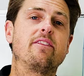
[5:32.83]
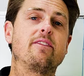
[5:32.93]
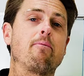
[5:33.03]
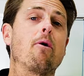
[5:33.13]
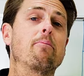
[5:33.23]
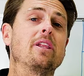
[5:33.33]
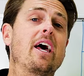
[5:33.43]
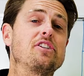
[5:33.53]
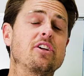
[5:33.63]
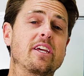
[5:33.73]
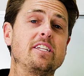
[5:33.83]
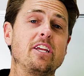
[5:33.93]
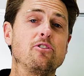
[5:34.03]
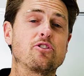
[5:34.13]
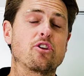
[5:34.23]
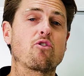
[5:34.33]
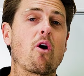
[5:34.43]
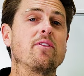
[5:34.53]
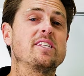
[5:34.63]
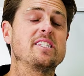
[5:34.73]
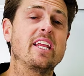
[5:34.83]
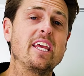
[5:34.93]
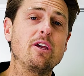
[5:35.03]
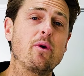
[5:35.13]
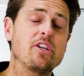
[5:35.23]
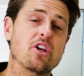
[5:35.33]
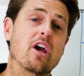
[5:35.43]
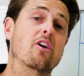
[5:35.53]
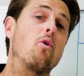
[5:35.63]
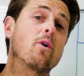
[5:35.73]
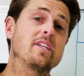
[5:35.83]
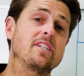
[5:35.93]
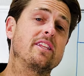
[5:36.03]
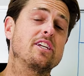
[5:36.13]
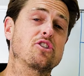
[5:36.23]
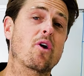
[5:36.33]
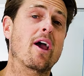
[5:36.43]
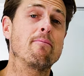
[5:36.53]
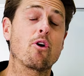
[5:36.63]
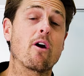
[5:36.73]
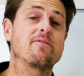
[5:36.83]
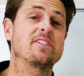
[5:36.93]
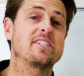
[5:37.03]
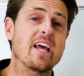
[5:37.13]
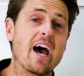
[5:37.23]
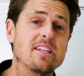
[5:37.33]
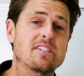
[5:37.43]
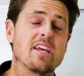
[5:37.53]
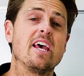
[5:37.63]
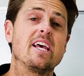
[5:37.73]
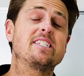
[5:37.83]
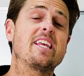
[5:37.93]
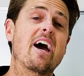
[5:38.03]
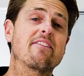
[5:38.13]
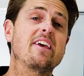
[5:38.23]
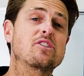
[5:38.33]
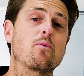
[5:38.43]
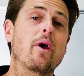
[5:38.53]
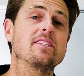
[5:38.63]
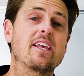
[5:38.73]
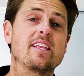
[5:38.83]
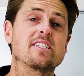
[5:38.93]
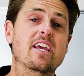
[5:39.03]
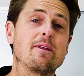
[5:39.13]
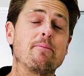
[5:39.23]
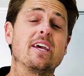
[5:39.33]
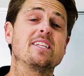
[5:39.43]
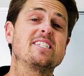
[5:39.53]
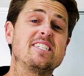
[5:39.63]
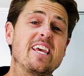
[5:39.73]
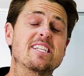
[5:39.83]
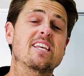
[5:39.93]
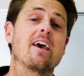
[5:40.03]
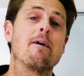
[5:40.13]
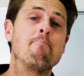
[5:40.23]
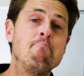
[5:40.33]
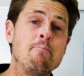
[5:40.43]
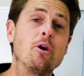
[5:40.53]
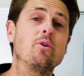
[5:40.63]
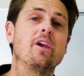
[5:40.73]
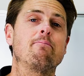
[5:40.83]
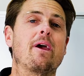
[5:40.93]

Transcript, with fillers: the population continues to grow in the city, which according to the Australian Bureau of Stats, Southeast Queensland is going to be at 6 million